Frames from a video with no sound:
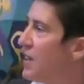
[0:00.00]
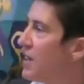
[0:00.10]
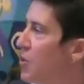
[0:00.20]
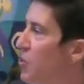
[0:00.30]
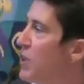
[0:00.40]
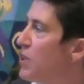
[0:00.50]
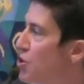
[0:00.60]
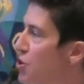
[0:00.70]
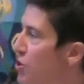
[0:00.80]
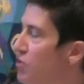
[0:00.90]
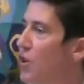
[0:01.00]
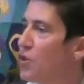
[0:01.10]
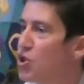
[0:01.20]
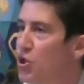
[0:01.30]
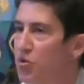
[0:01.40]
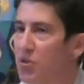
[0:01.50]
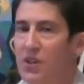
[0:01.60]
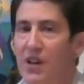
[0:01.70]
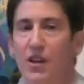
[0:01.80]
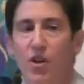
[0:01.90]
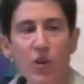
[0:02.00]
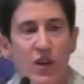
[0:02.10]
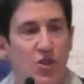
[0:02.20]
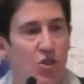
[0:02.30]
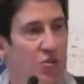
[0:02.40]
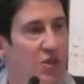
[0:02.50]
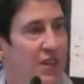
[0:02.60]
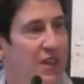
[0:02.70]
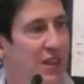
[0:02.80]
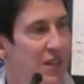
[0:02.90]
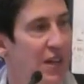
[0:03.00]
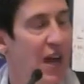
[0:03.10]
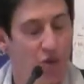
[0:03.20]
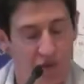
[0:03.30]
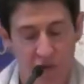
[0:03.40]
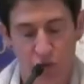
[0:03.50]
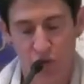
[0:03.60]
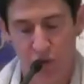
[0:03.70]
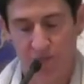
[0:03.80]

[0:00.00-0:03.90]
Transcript: can we ensure for our children and our grandchildren in our future?